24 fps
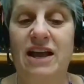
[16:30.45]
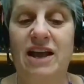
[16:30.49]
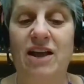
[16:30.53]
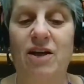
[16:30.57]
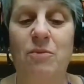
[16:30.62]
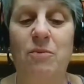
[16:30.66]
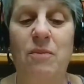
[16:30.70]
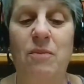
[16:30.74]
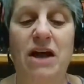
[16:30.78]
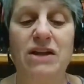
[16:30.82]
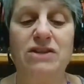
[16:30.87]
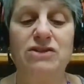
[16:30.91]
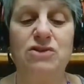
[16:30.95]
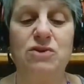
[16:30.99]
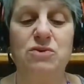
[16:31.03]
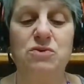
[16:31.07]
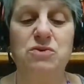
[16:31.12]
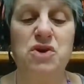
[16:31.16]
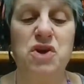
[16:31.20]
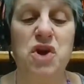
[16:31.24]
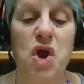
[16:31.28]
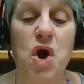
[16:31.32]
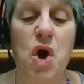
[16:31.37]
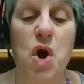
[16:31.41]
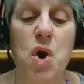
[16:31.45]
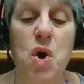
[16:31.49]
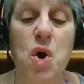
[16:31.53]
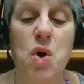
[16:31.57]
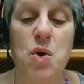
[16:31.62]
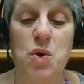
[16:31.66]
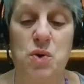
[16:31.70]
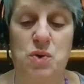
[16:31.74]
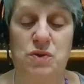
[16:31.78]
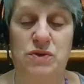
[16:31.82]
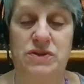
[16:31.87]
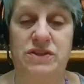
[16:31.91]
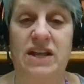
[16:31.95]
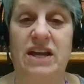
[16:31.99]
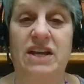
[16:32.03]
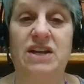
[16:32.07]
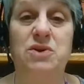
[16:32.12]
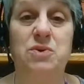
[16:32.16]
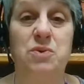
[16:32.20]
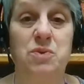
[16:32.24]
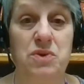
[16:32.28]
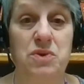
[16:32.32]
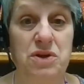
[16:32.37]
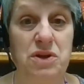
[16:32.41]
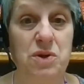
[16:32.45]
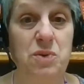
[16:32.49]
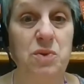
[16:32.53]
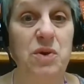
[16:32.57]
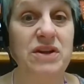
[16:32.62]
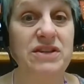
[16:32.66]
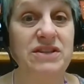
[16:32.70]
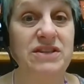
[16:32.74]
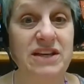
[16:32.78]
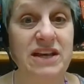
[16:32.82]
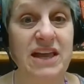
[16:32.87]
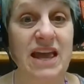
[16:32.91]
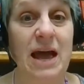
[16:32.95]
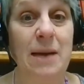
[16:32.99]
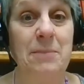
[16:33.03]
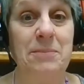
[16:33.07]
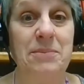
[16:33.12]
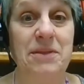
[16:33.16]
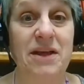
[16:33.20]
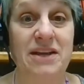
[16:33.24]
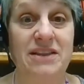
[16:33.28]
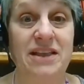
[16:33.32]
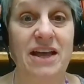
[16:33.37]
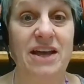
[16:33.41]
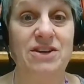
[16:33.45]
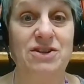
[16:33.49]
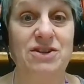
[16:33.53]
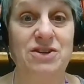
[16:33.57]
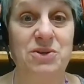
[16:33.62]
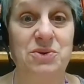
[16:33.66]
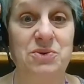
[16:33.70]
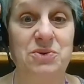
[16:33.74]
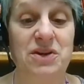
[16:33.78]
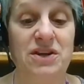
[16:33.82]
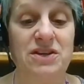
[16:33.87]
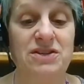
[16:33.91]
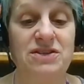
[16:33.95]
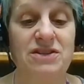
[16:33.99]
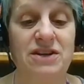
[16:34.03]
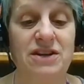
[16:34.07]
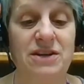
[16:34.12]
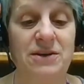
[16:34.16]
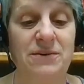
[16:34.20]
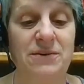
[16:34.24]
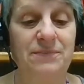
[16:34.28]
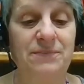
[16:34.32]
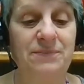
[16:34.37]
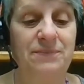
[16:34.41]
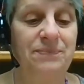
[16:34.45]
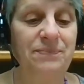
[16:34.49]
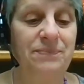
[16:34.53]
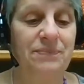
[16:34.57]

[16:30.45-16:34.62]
Almanzo knows that he really wants a cap like that too, doesn't he?